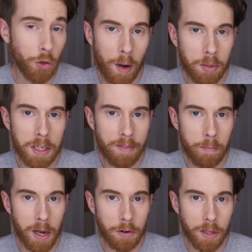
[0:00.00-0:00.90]
Do I believe I'm
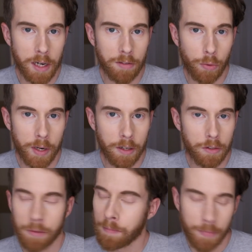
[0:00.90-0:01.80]
better than everyone
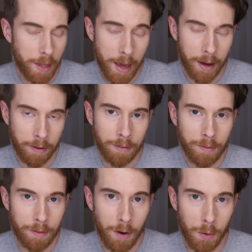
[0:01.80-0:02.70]
else? Yeah.
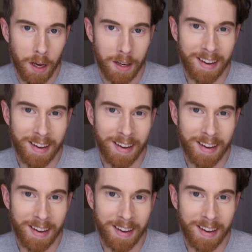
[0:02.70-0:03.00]
Okay.